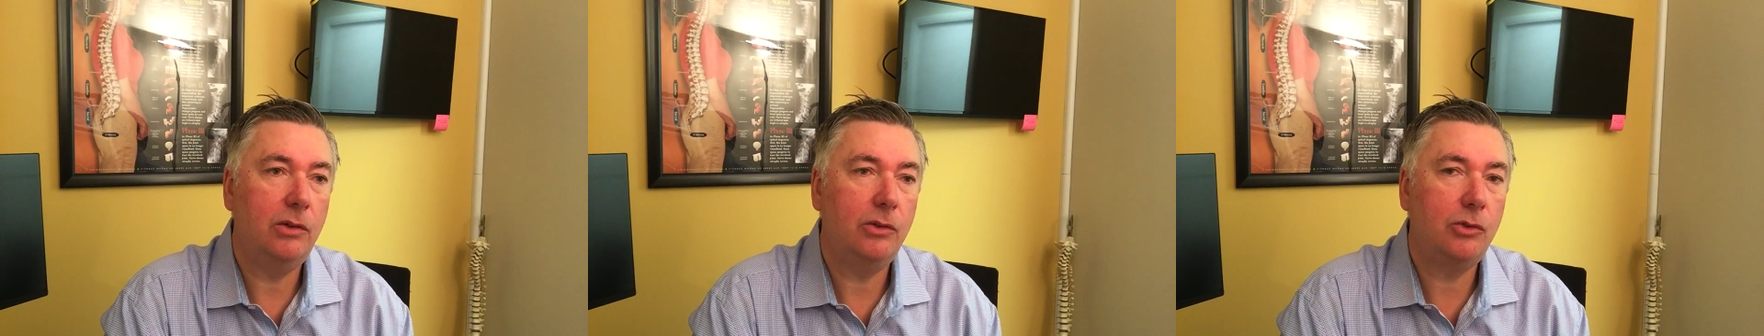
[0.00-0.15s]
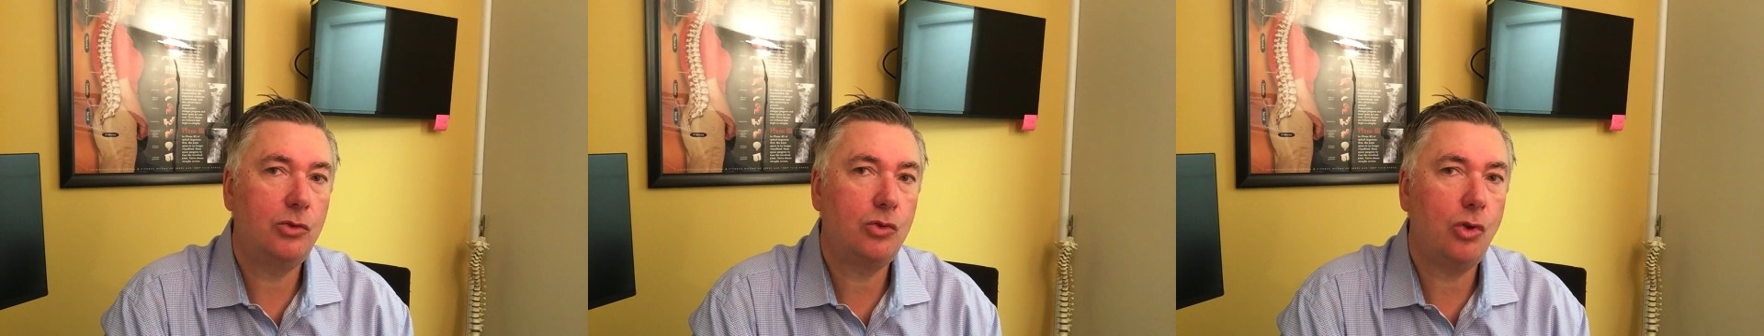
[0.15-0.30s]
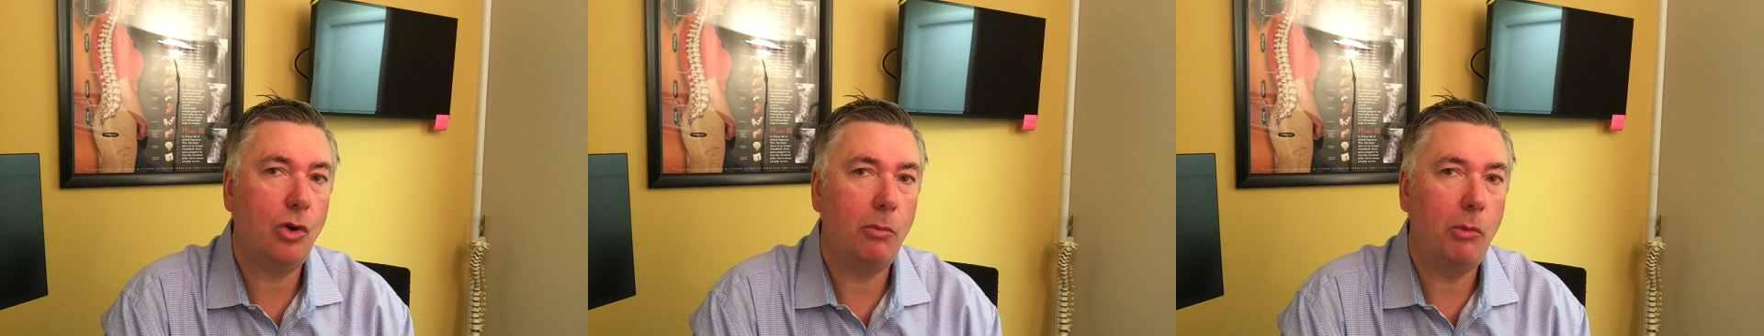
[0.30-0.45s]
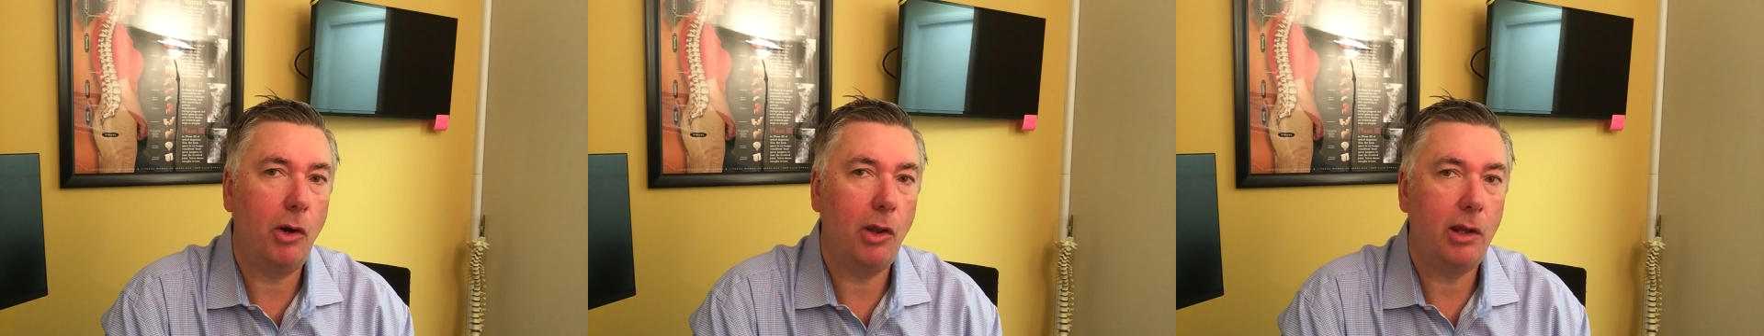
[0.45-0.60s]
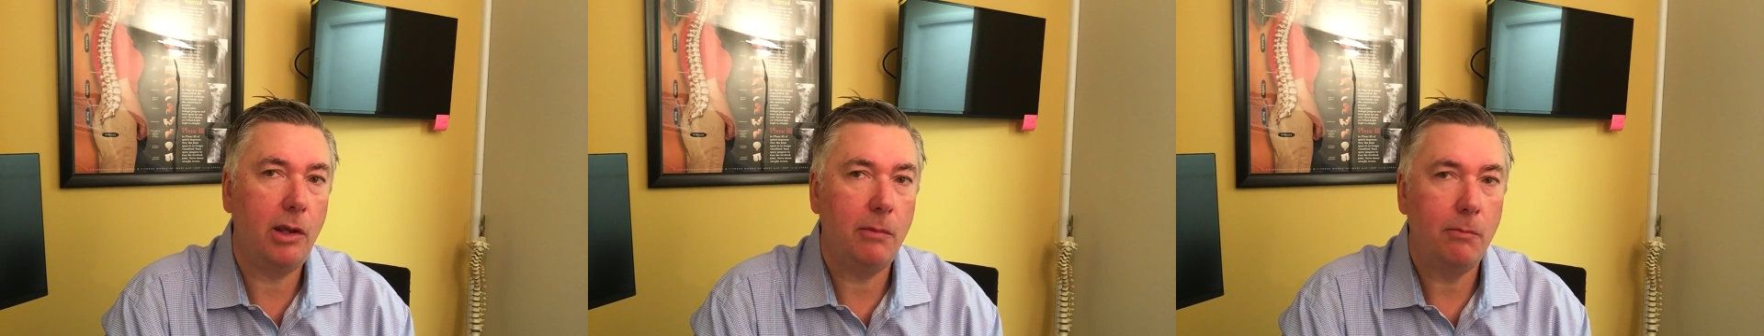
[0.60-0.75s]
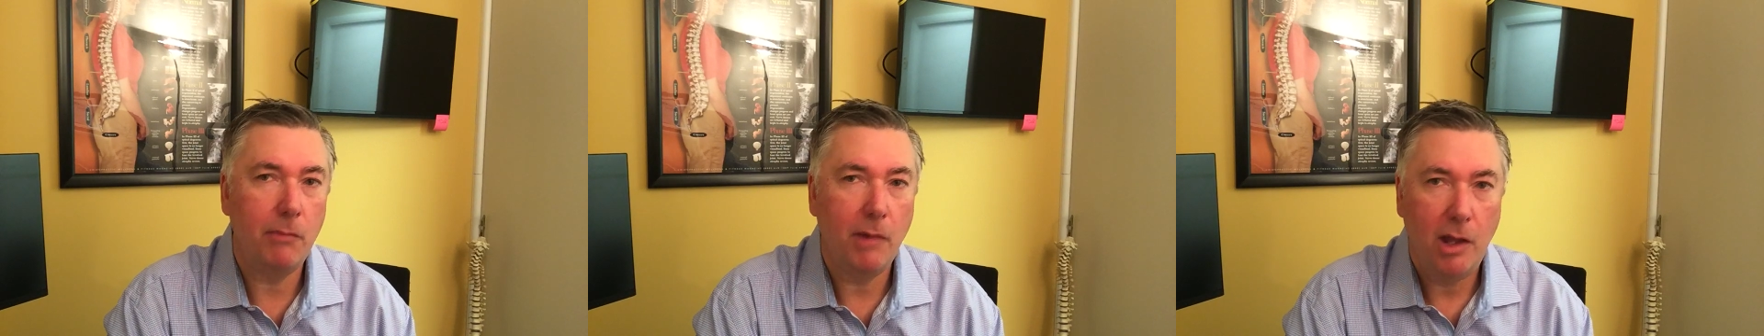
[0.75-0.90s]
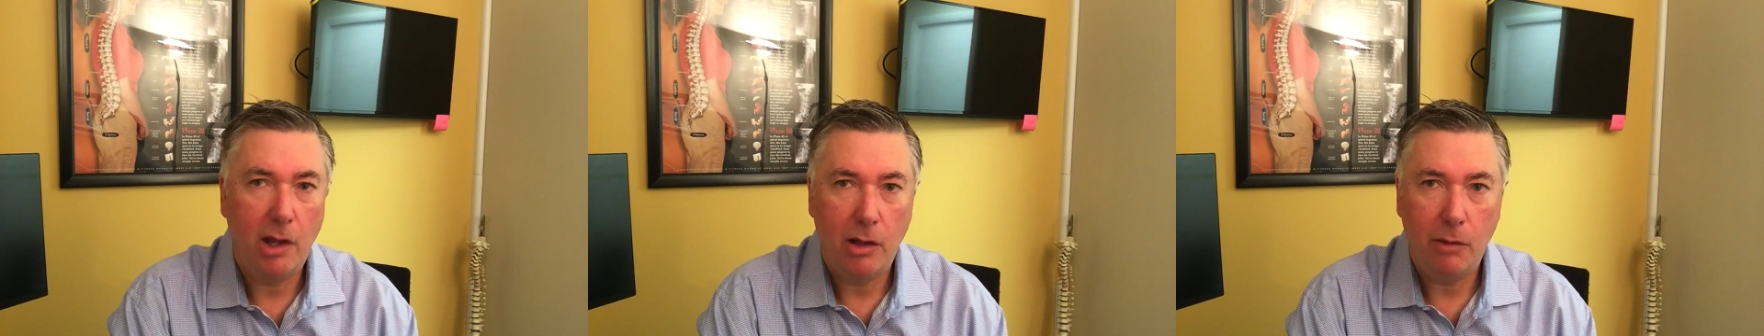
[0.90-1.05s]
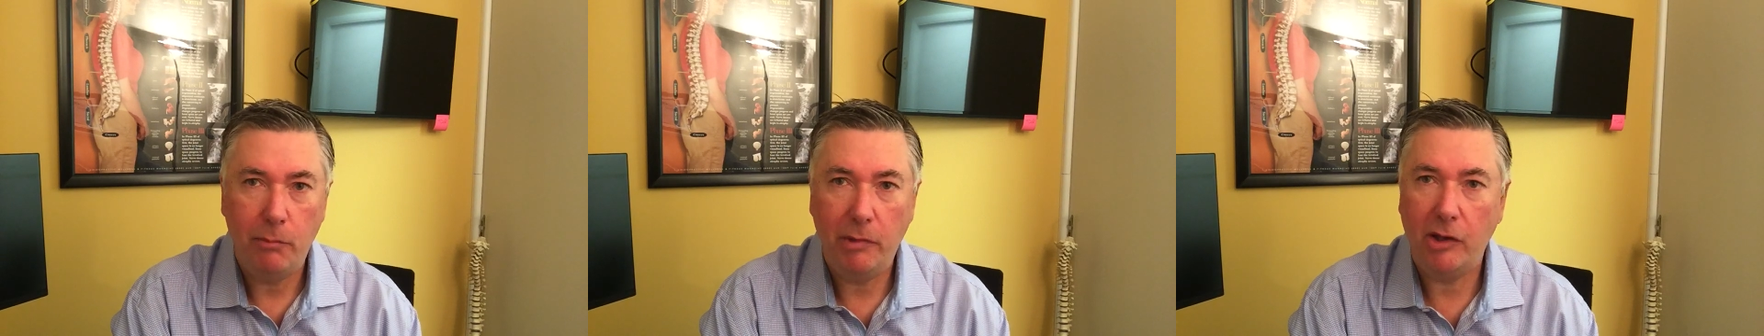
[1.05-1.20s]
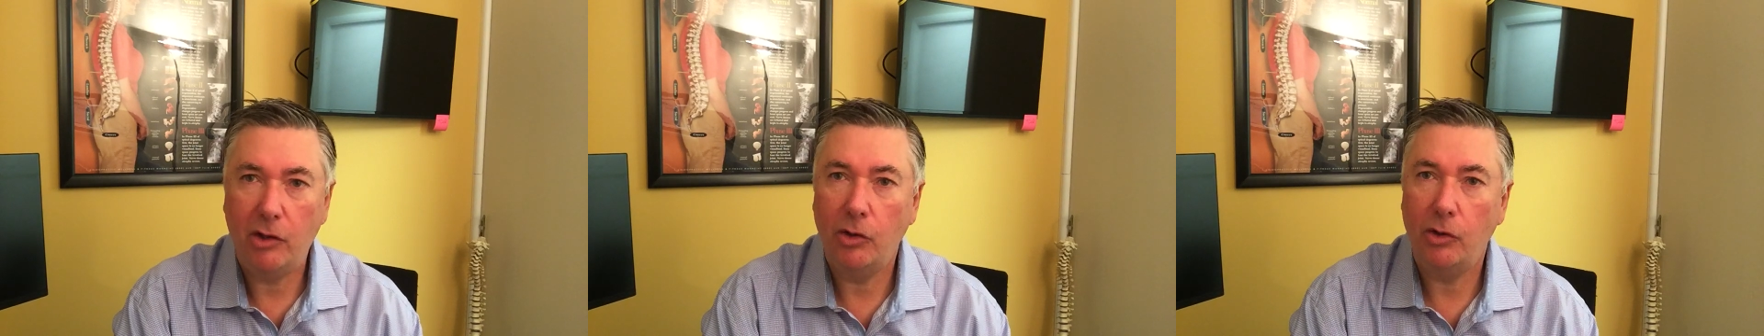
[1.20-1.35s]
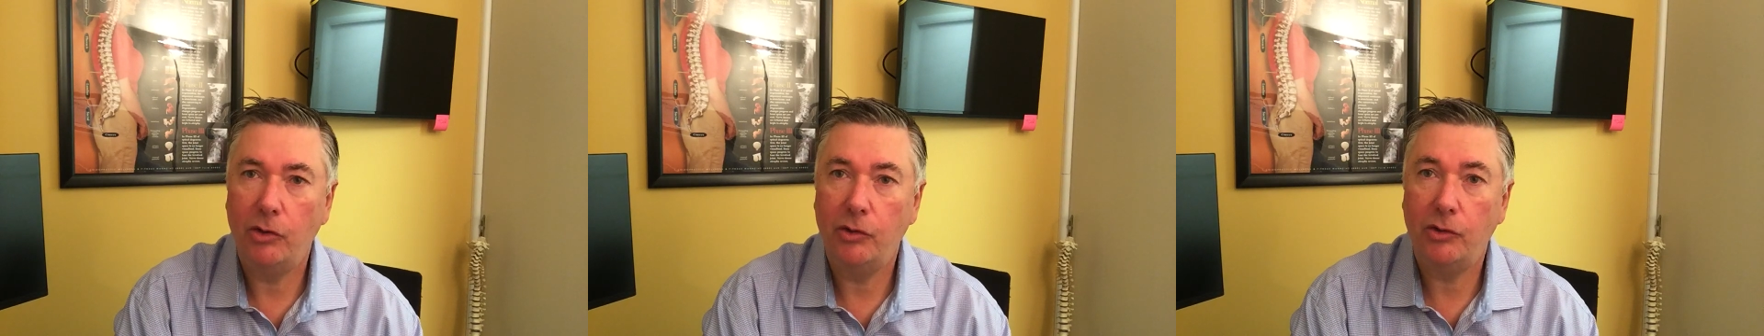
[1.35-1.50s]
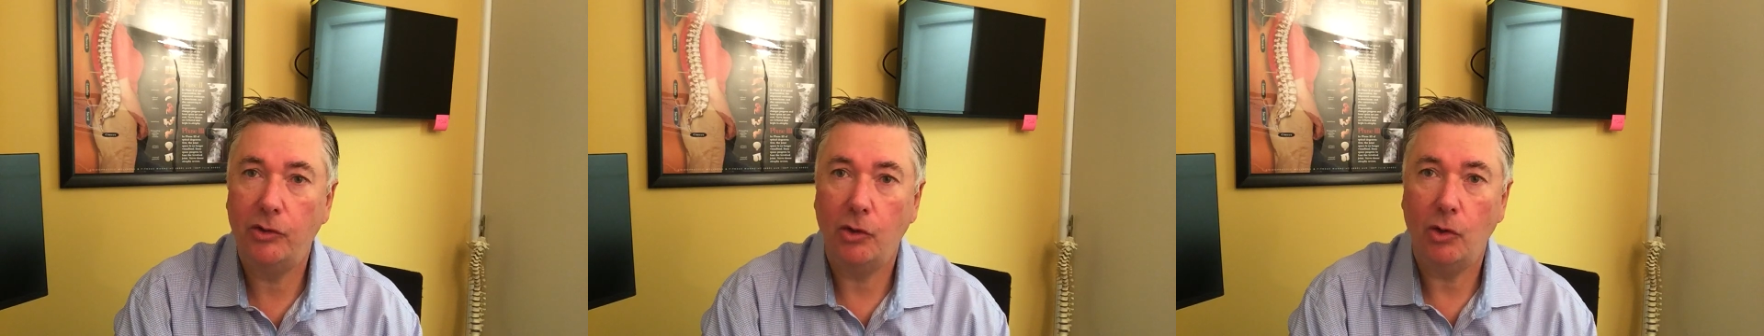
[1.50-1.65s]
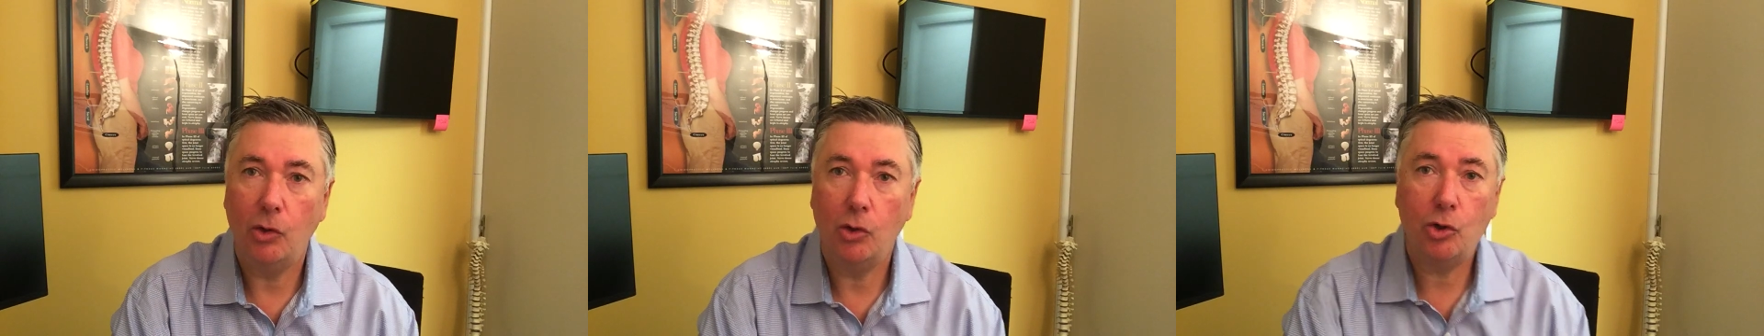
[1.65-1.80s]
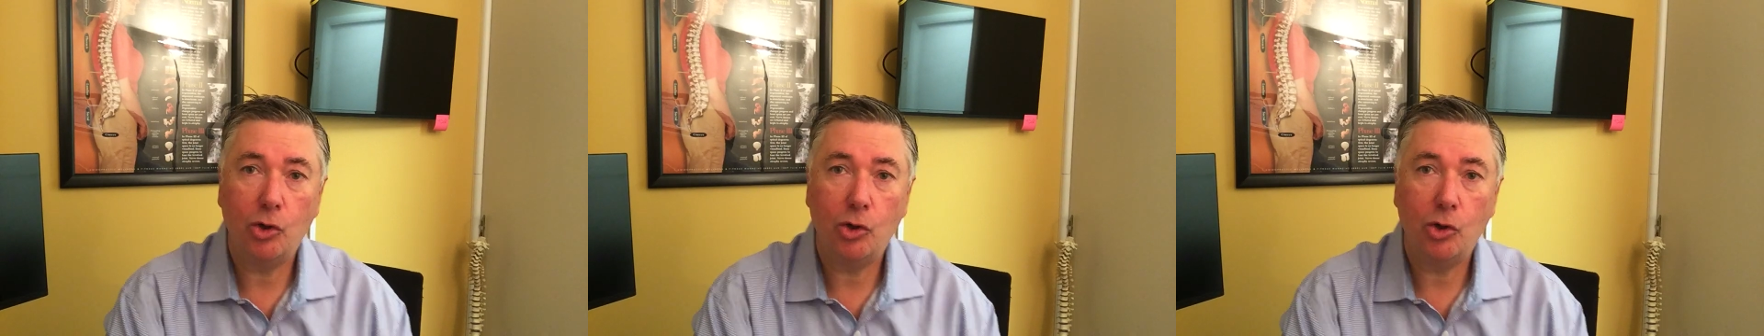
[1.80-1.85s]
troubling because